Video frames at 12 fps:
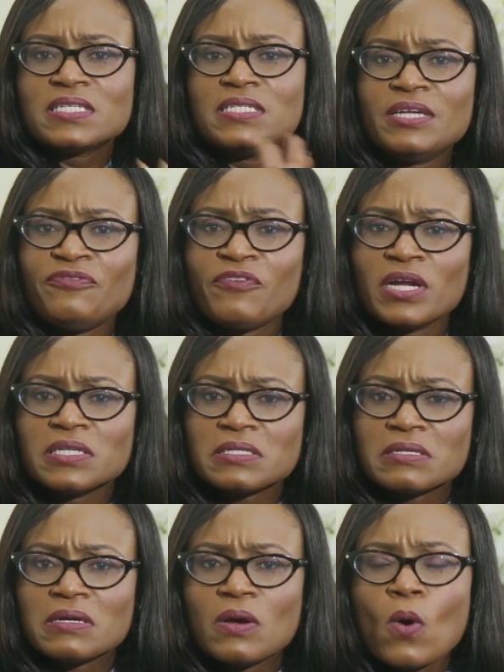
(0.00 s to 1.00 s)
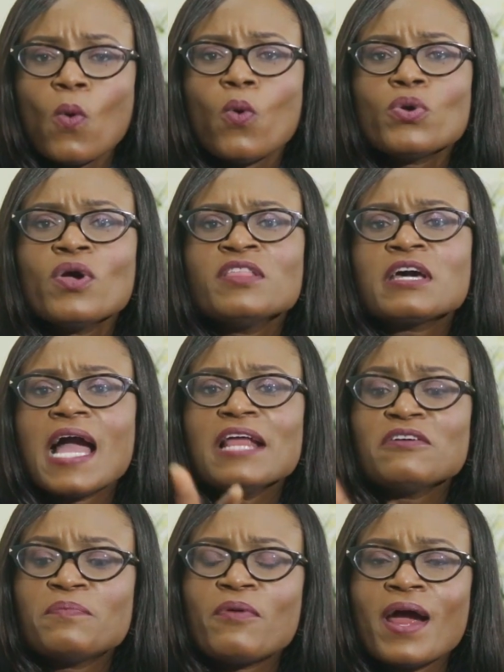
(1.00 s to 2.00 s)
it's different. Well, you're the
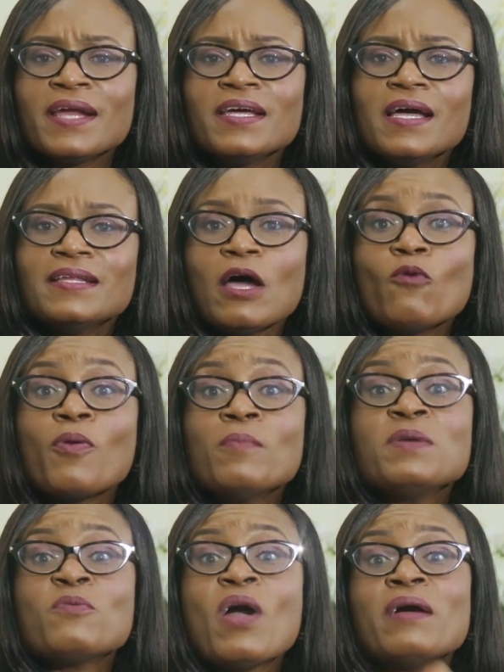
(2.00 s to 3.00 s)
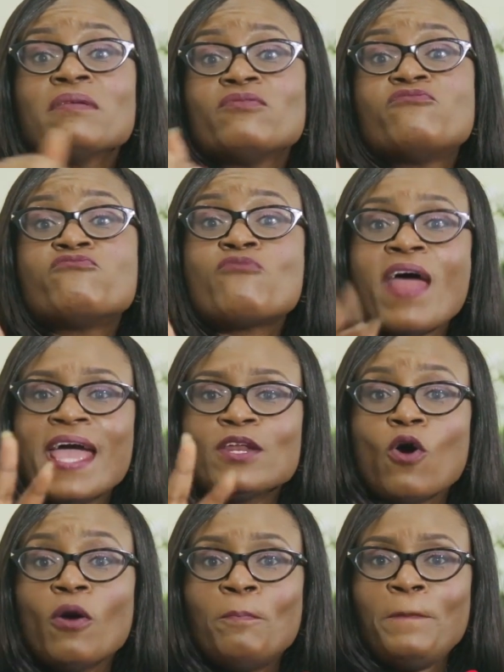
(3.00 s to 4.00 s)
kind of bride that will probably wear
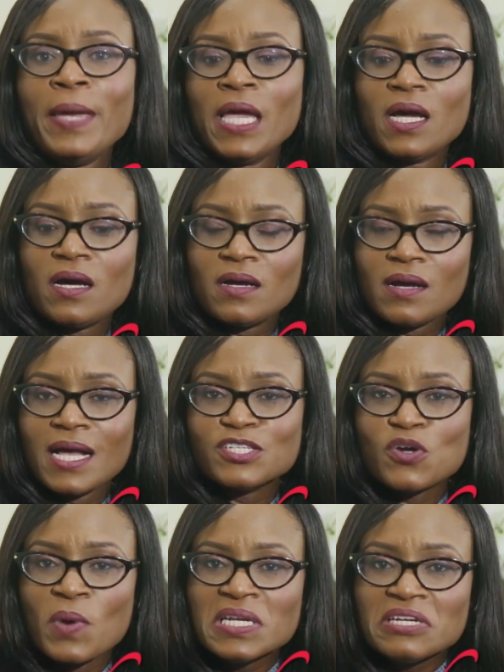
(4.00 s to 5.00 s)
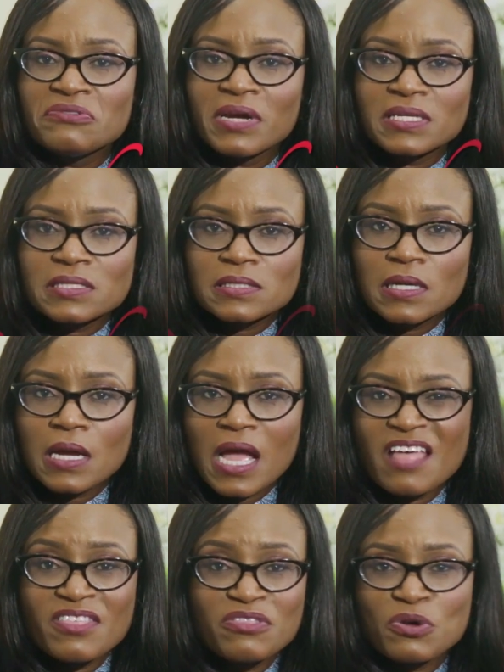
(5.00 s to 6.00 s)
red or pink as your wedding dress.
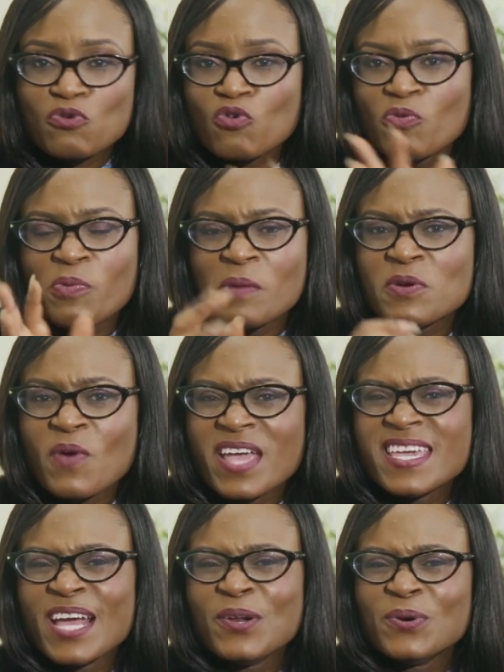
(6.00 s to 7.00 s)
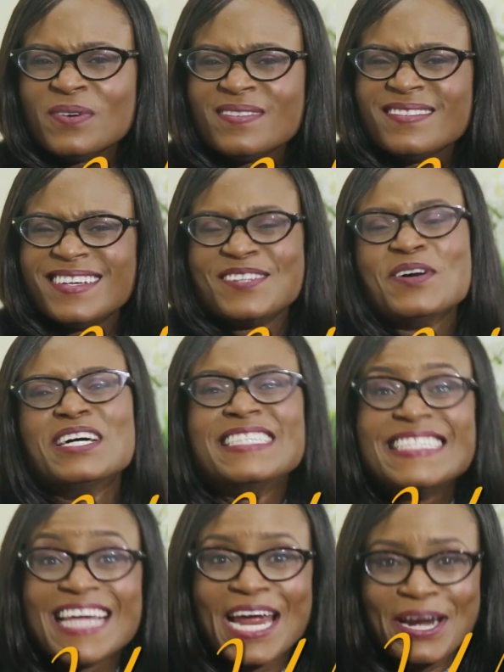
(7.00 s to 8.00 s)
And then the groom will probably wear yellow. You're
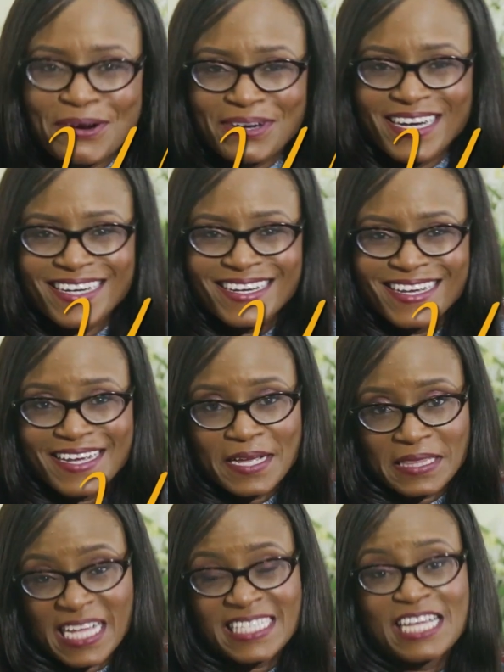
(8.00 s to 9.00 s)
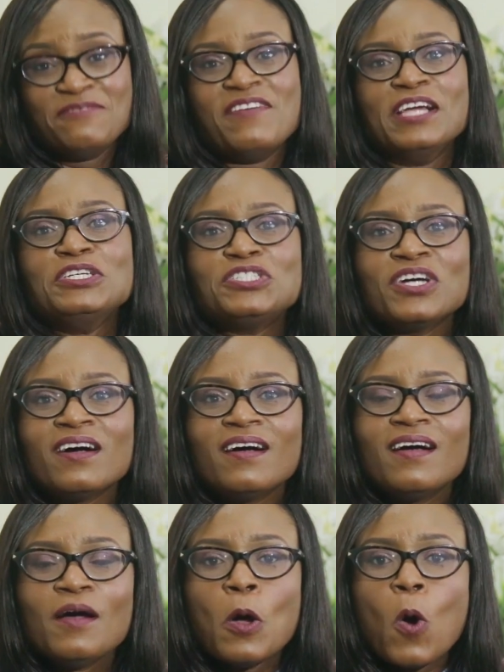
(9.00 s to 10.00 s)
daring. That's adventure.
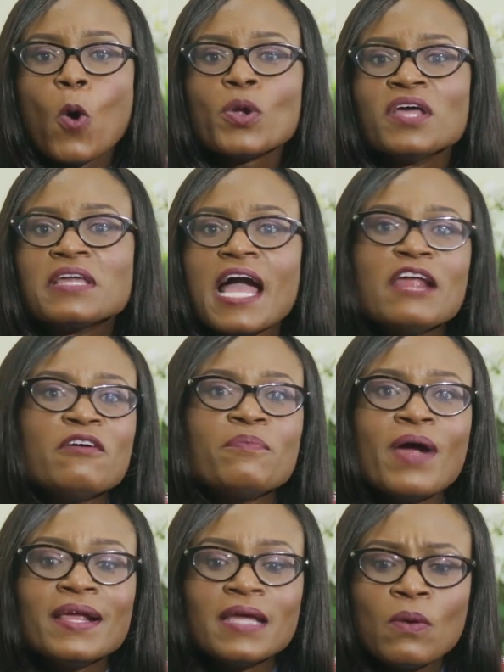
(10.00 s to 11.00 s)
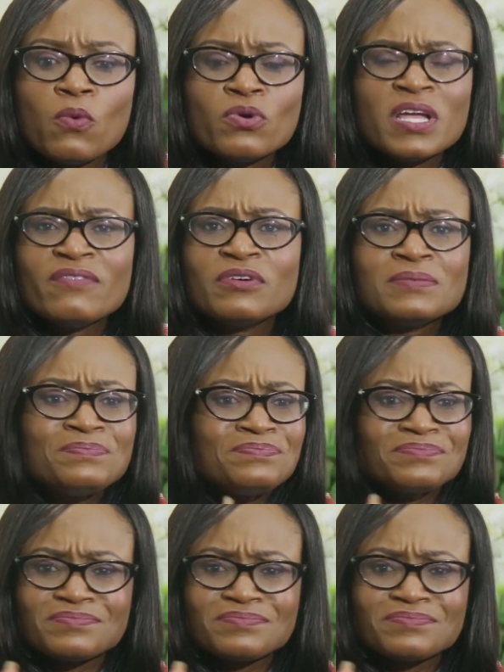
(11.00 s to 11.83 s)
Or you're the kind of bride that won't even